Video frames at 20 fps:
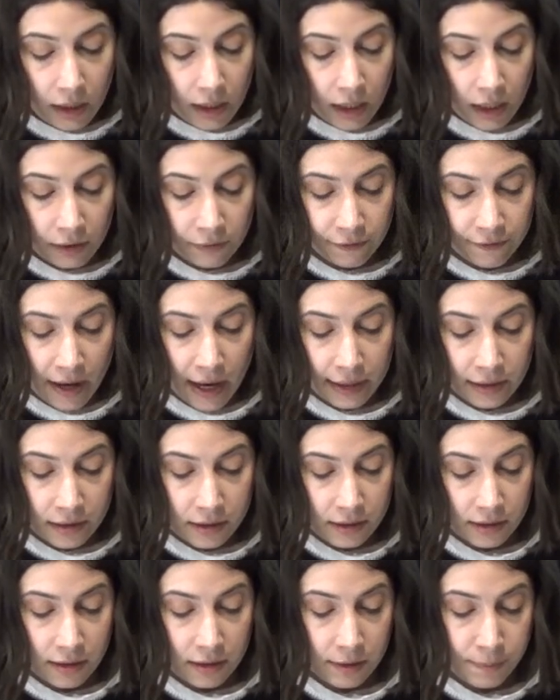In
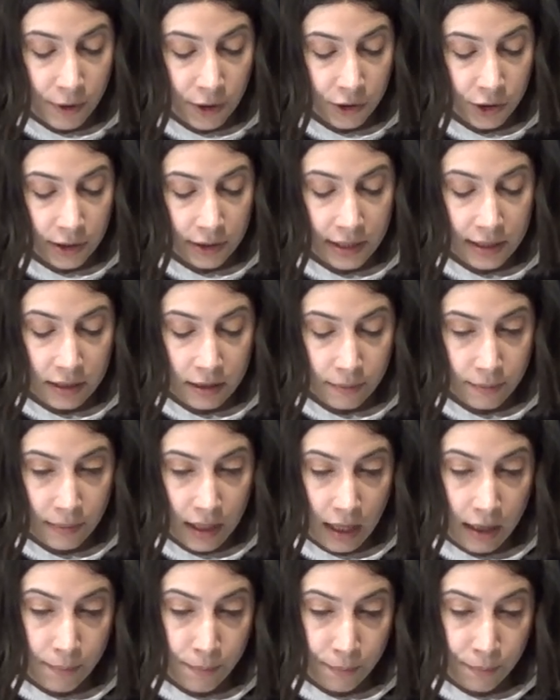fact, spiritualism
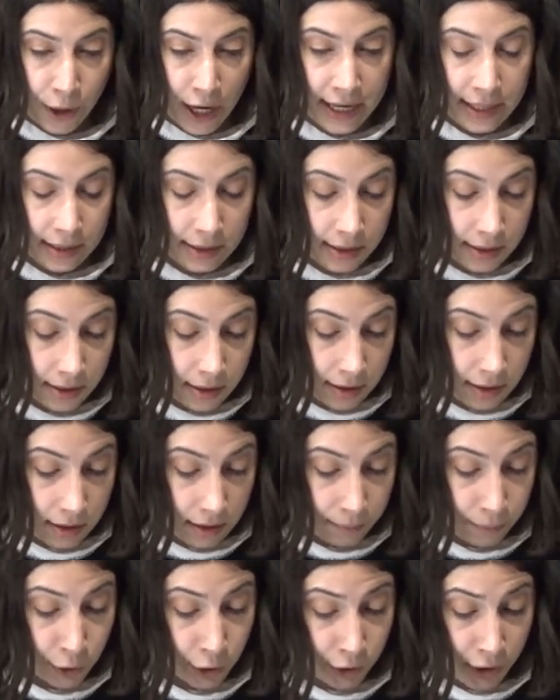
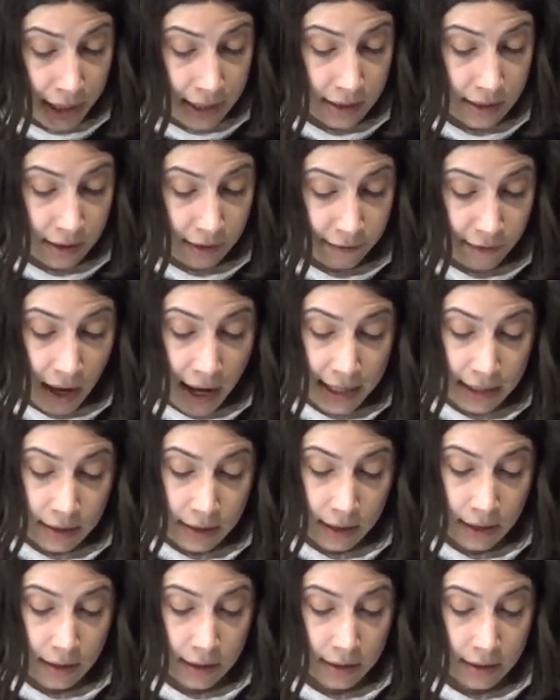embraced progressive
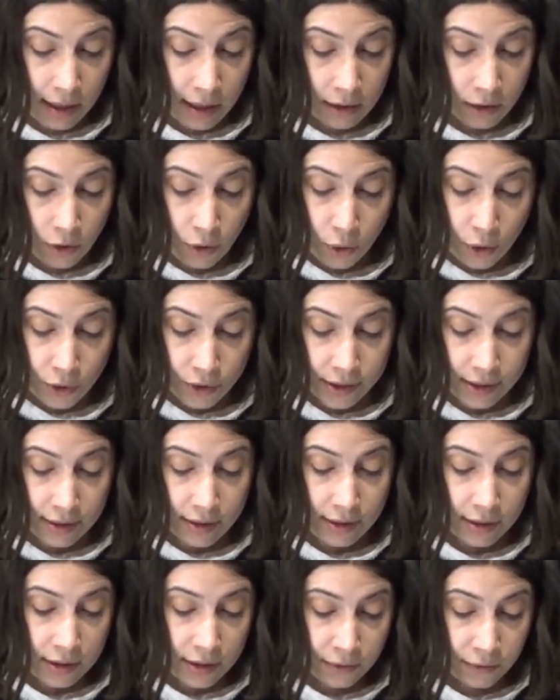ideas and
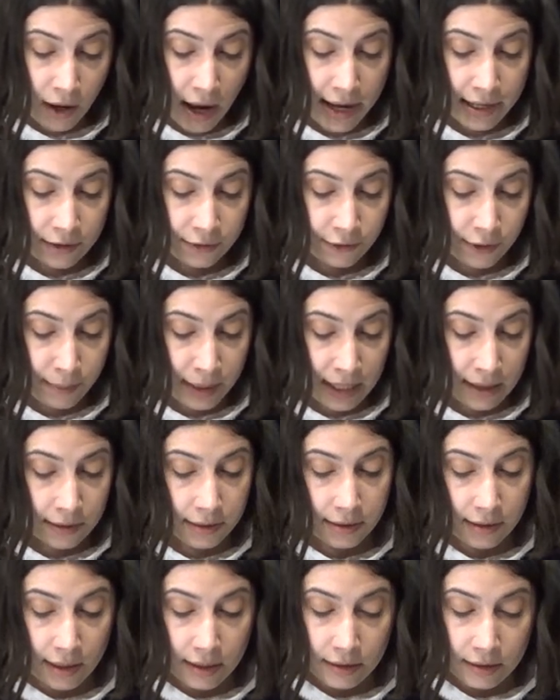causes right from
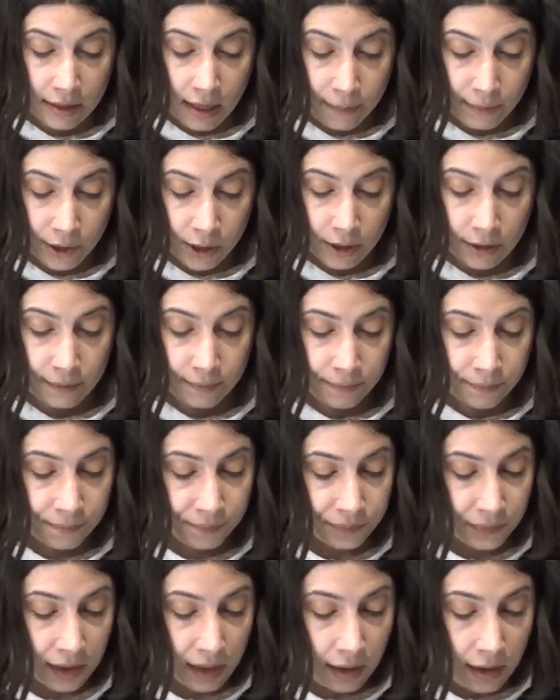its inception.
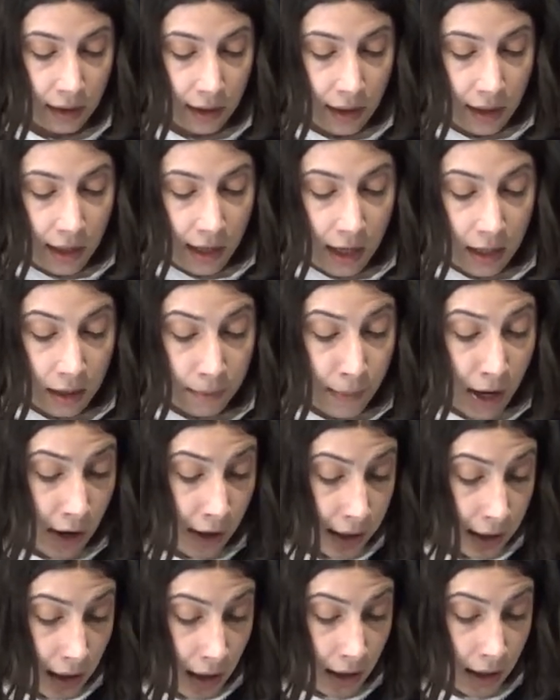In
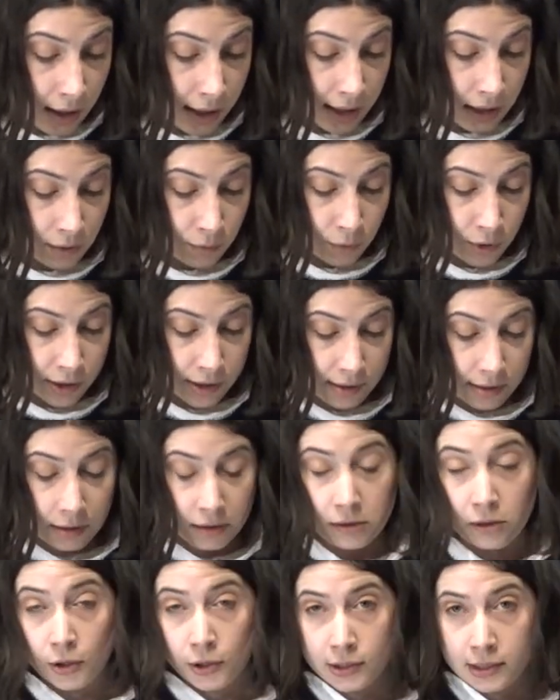America, it was
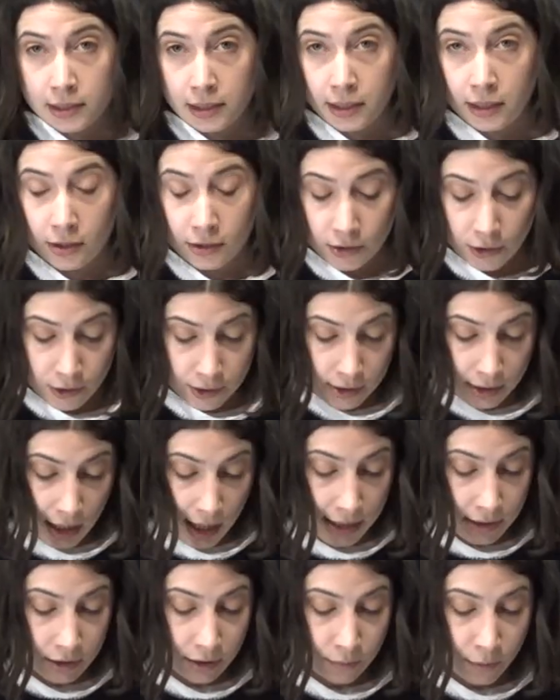closely
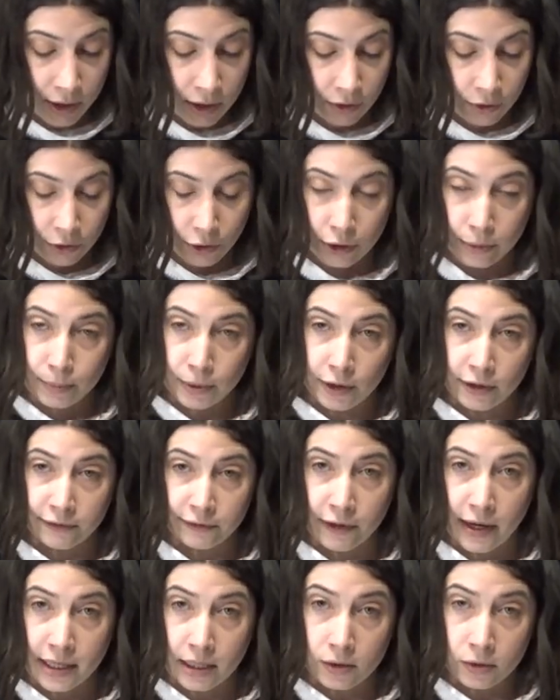associated with a group of
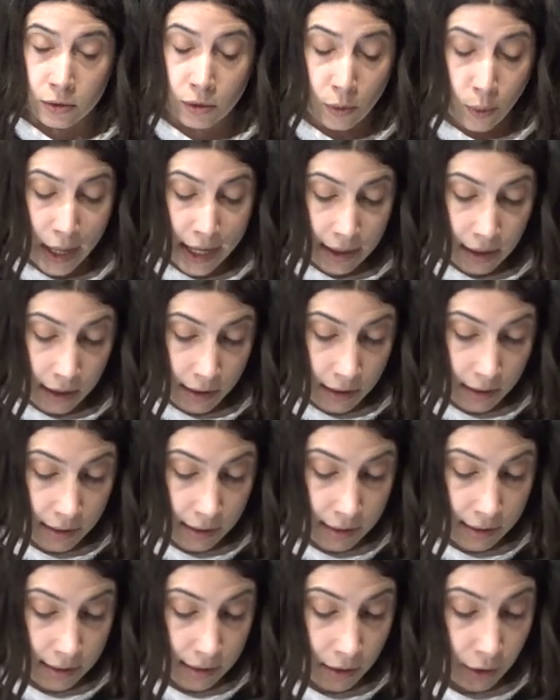radical
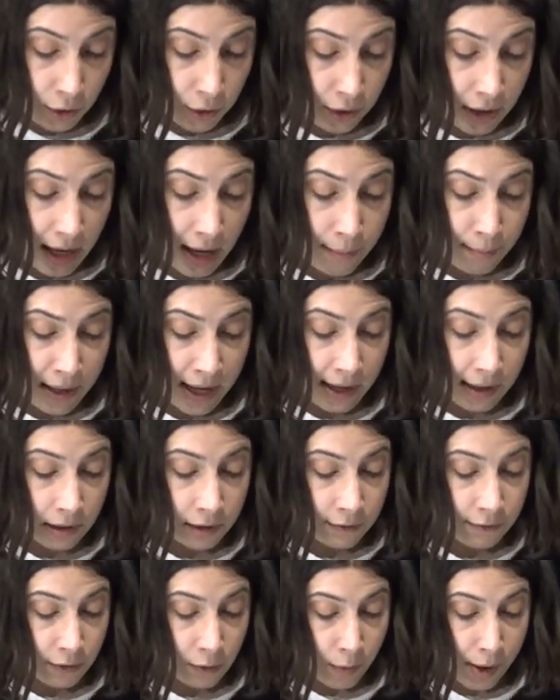Quakers who
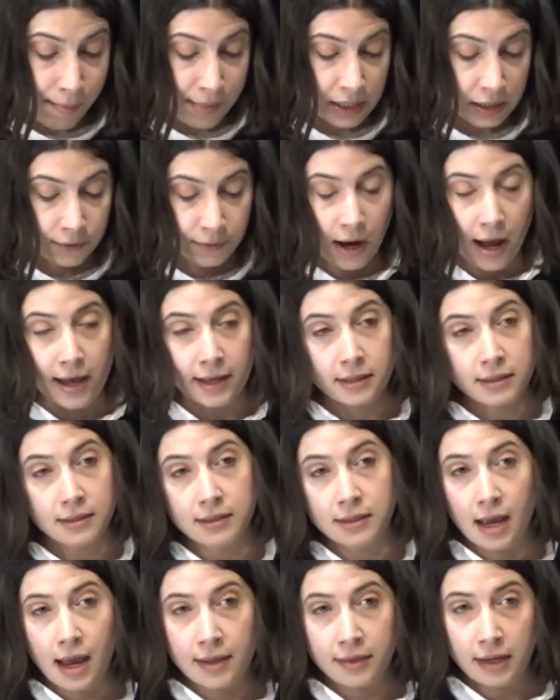campaigned for women's
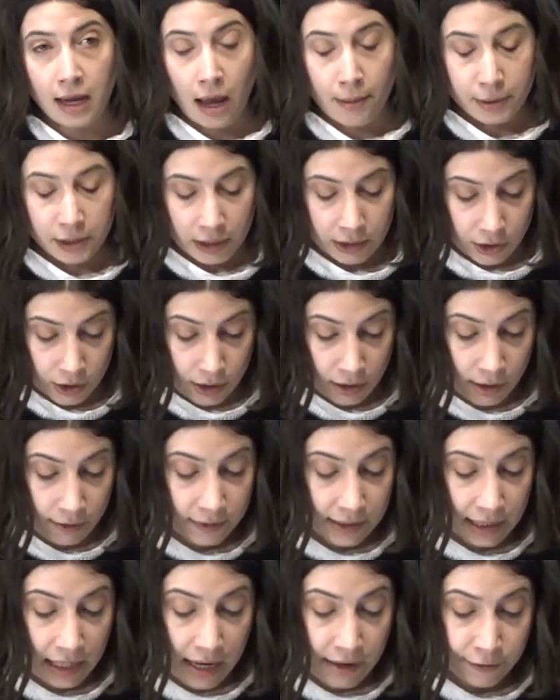rights and the abolition of
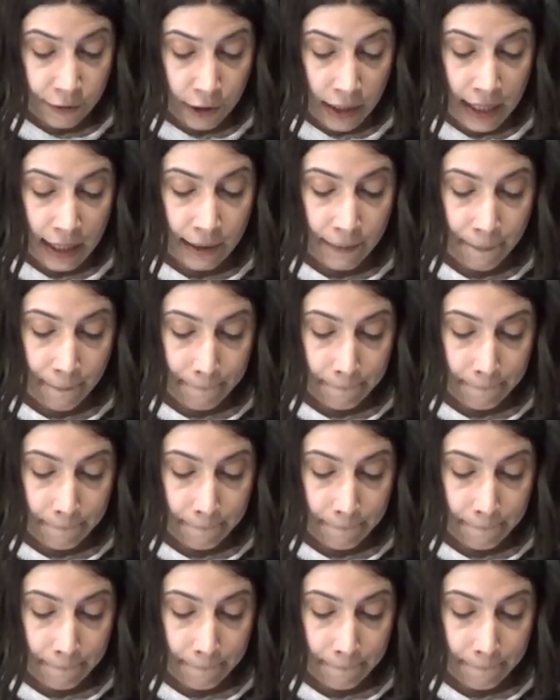slavery.